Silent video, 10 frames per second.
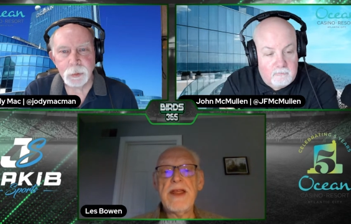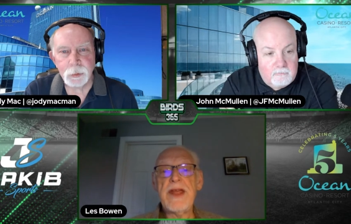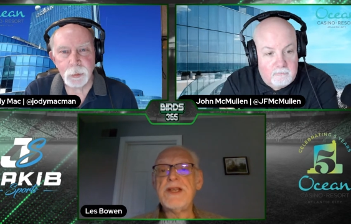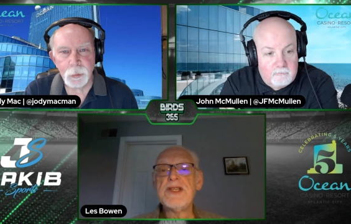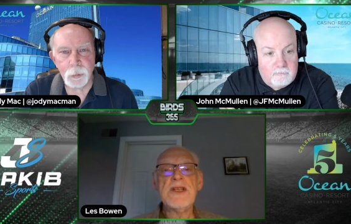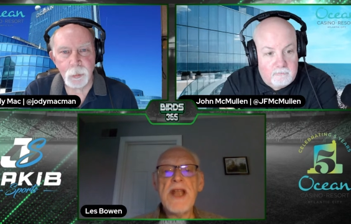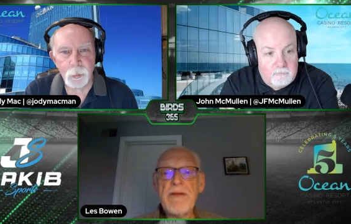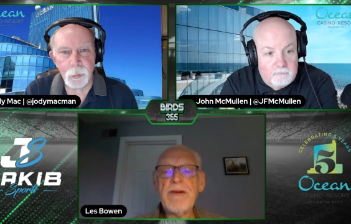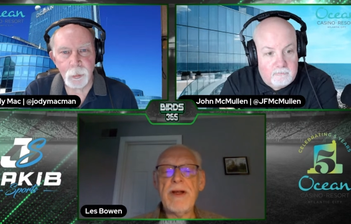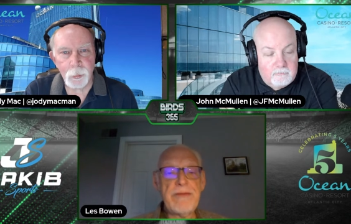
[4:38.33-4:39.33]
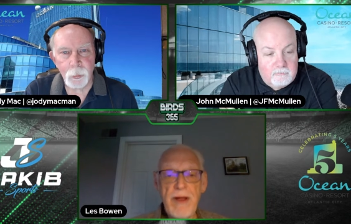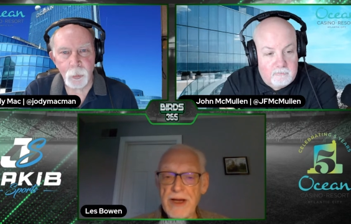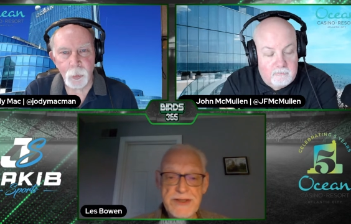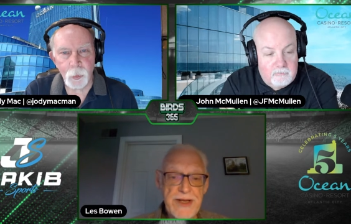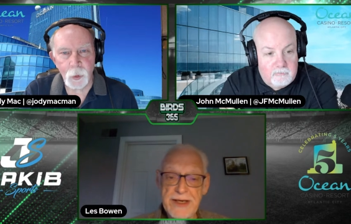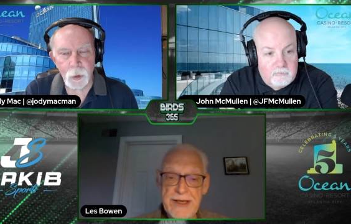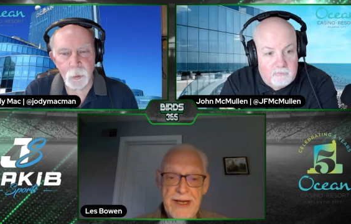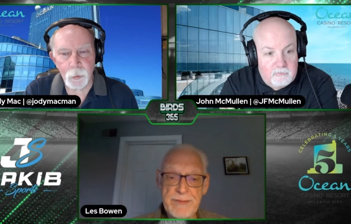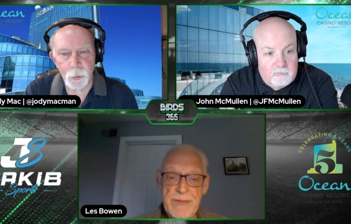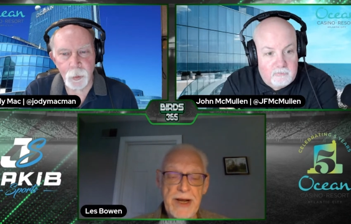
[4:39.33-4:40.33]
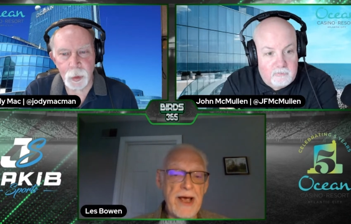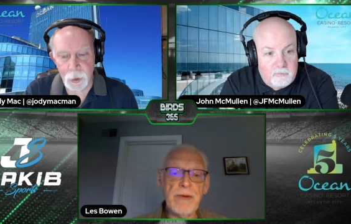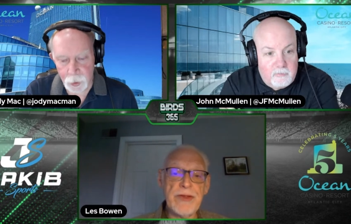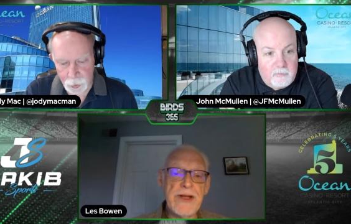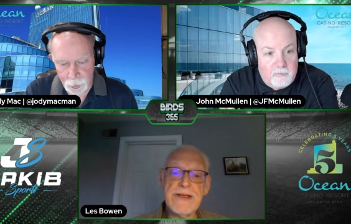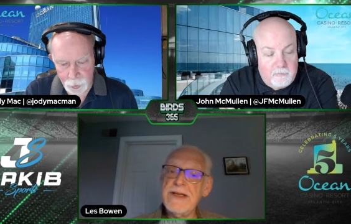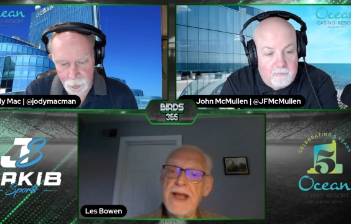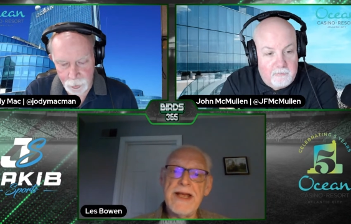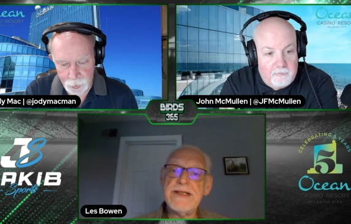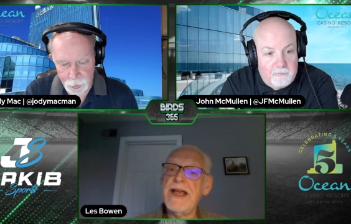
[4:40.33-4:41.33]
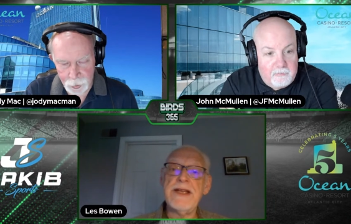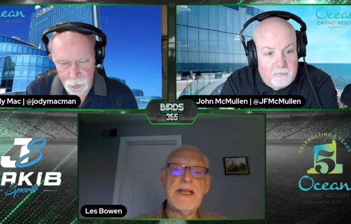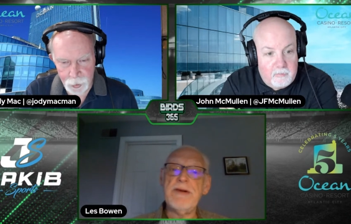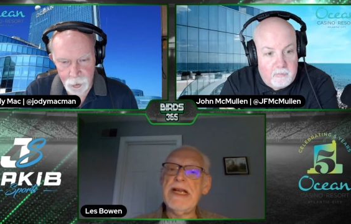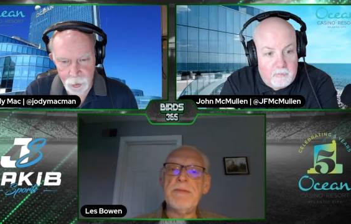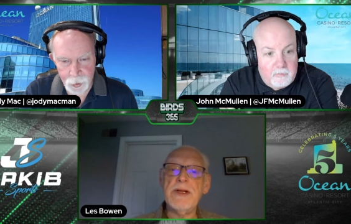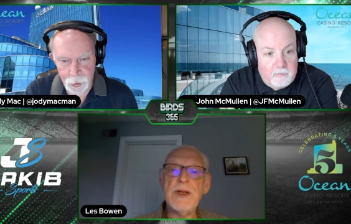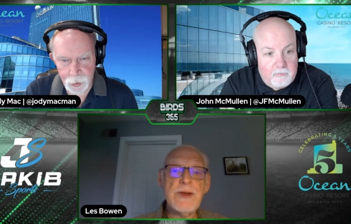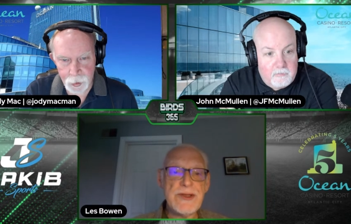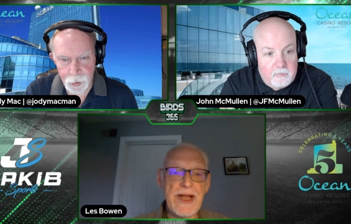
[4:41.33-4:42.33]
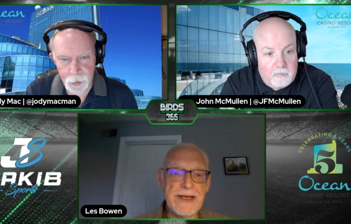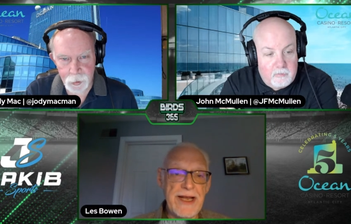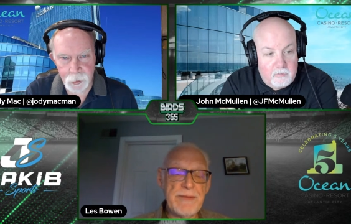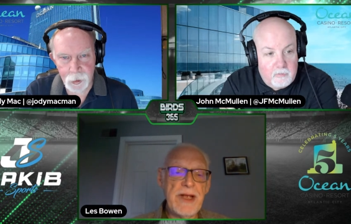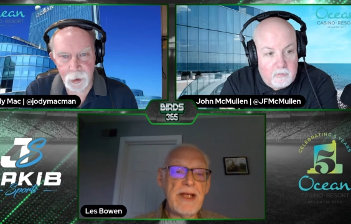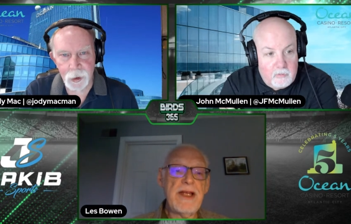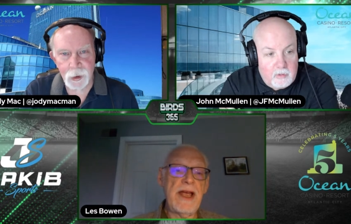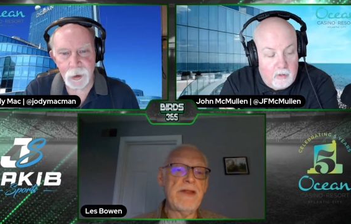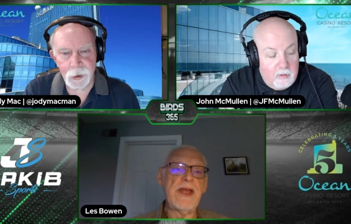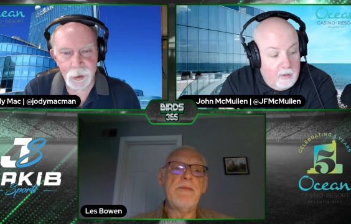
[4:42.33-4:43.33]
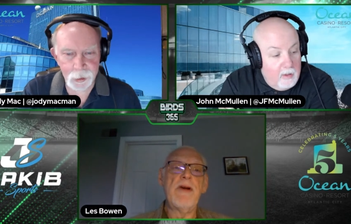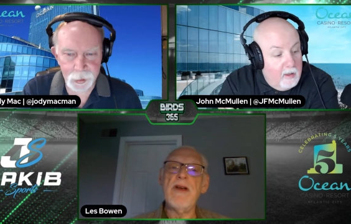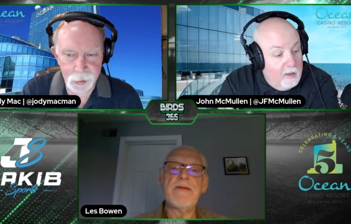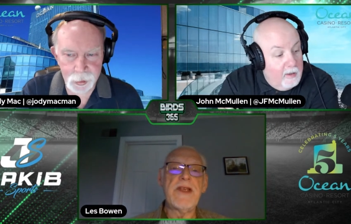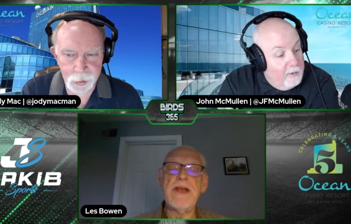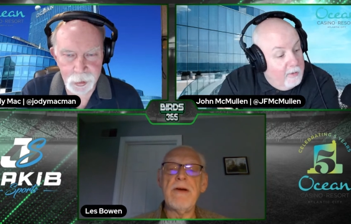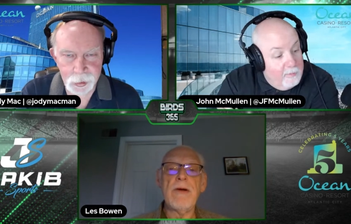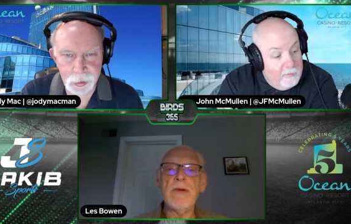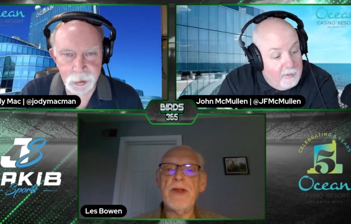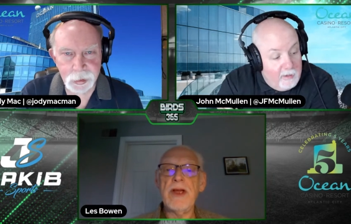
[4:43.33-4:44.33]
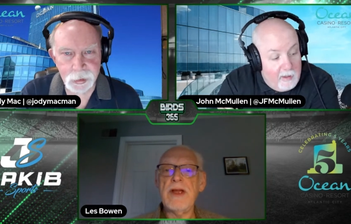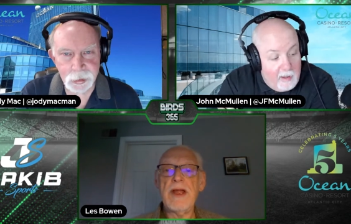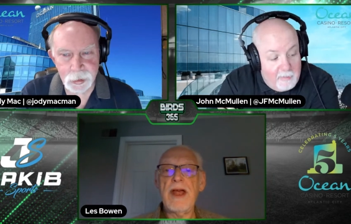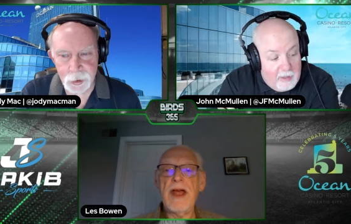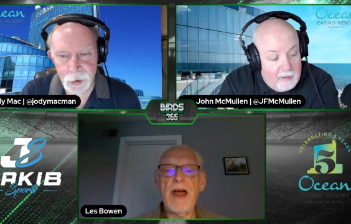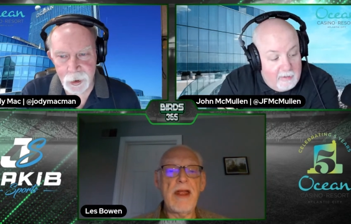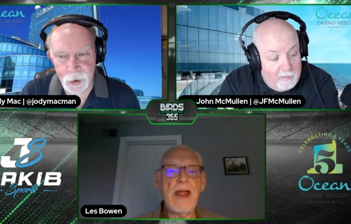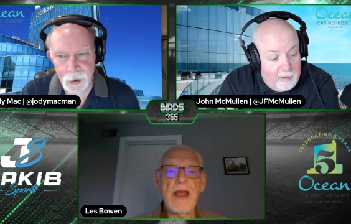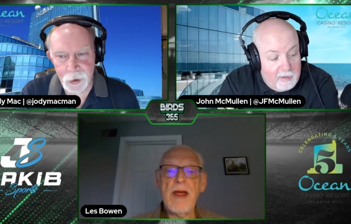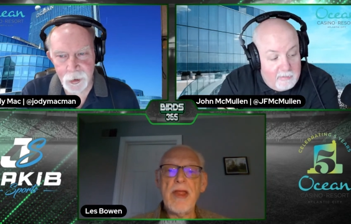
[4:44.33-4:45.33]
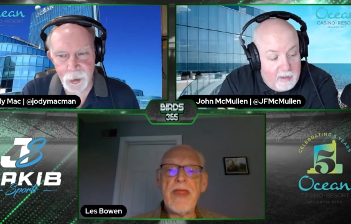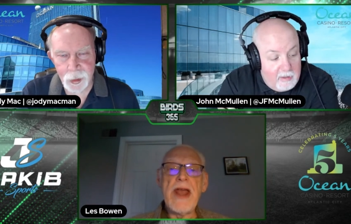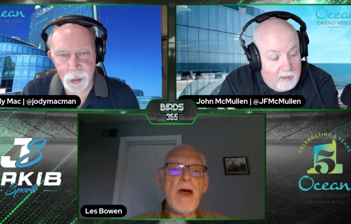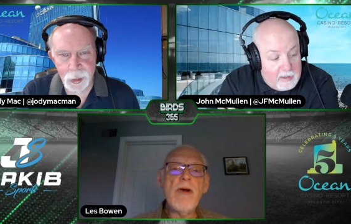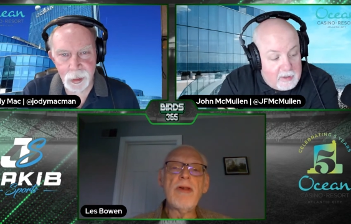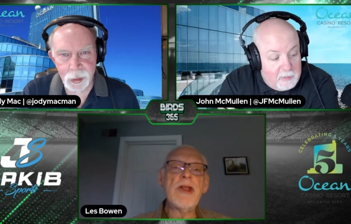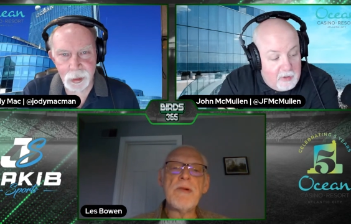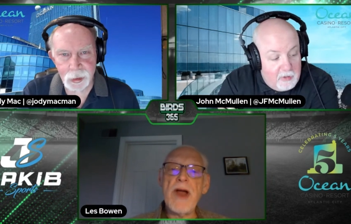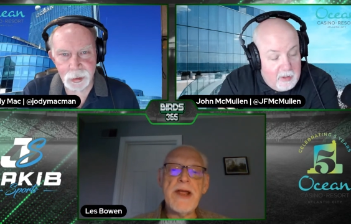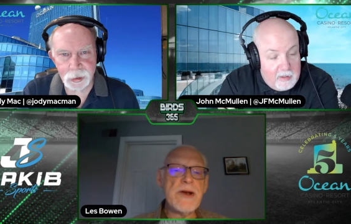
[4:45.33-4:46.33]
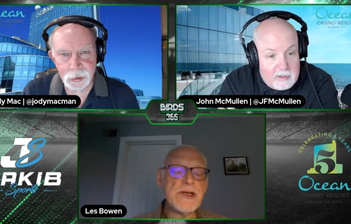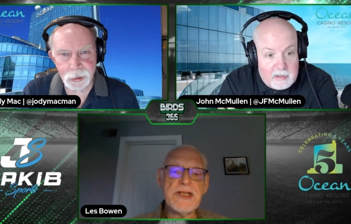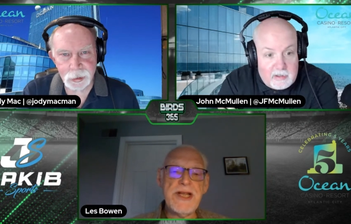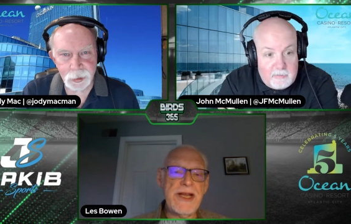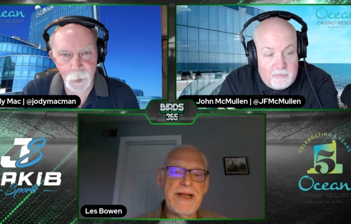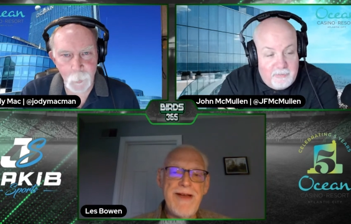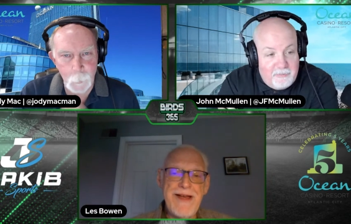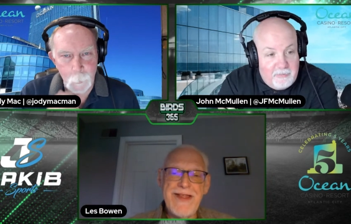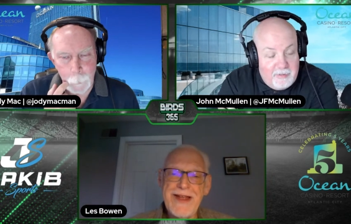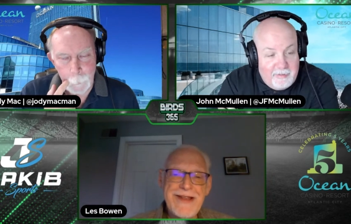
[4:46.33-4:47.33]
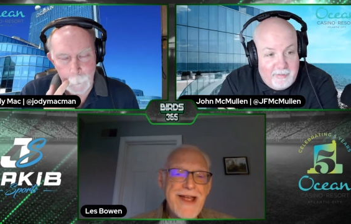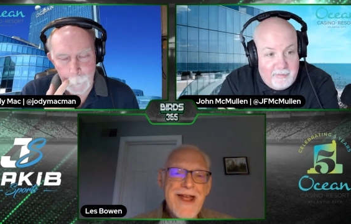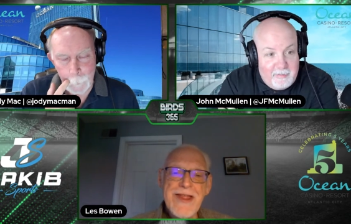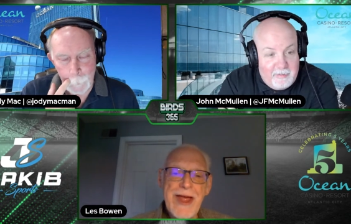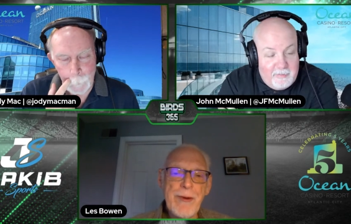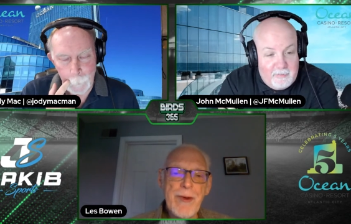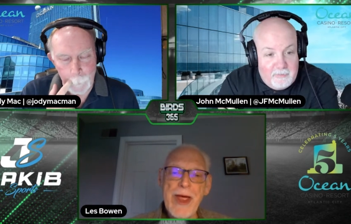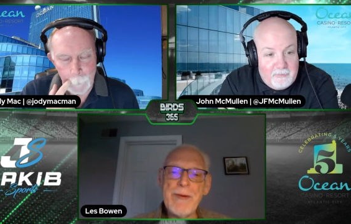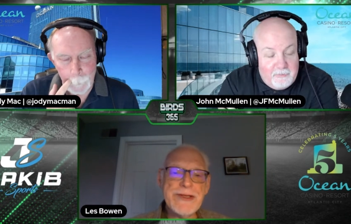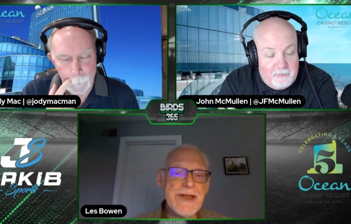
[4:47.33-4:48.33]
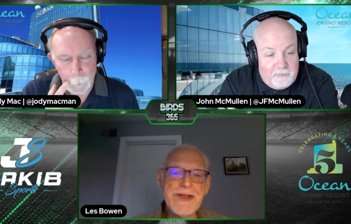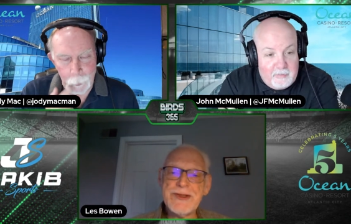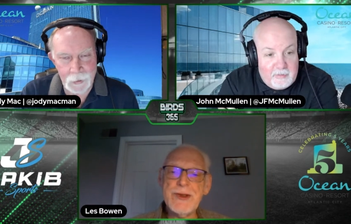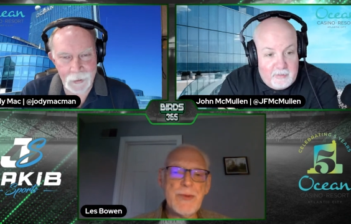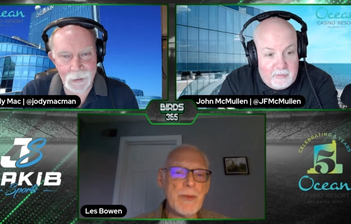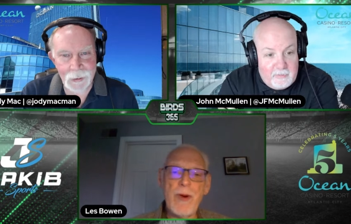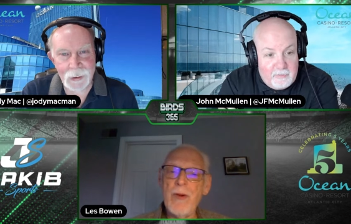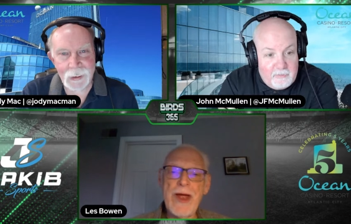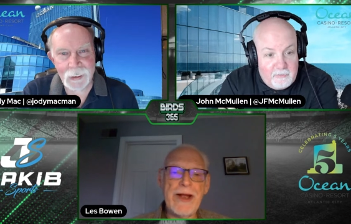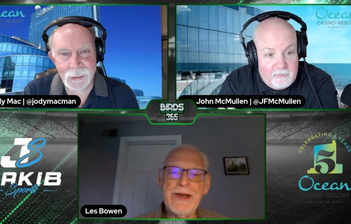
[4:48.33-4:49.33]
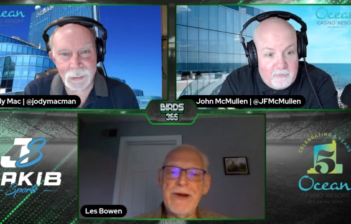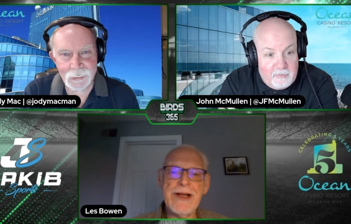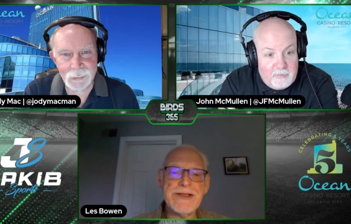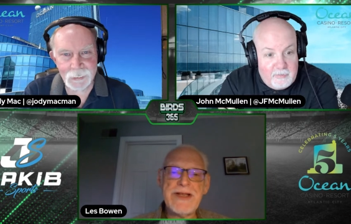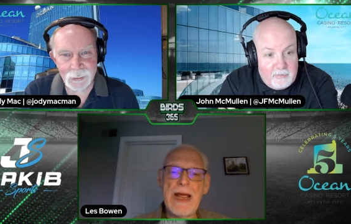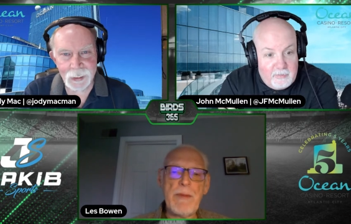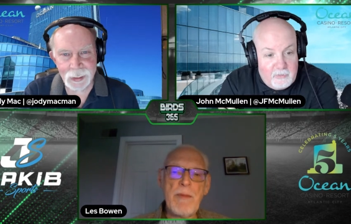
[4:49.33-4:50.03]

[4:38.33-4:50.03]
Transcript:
Speaker 1: they should never have lost that game. And I don't think today's Andy Reid would lose that game. And they would have killed.
Speaker 2: Yeah, I mean,
Speaker 1: experience that. That, that was in the Super Bowl that year against Tampa